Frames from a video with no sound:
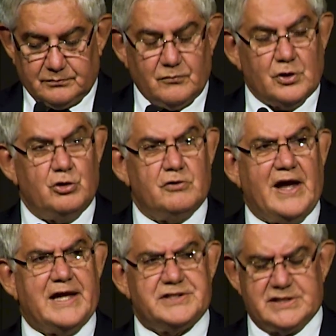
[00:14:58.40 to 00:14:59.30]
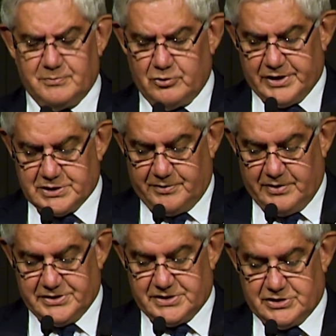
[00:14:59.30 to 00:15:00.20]
you have had similar
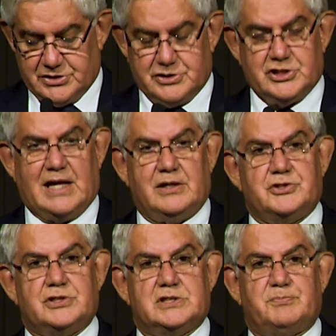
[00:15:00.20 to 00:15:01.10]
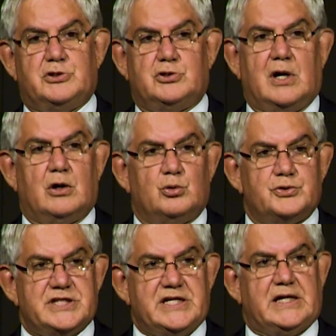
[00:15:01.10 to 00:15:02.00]
experiences and challenges, but you are all
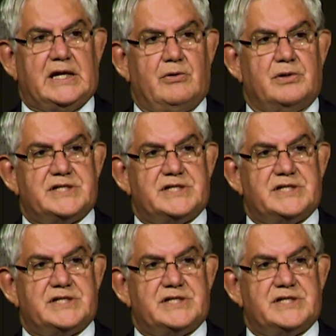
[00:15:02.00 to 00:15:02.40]
sitting here at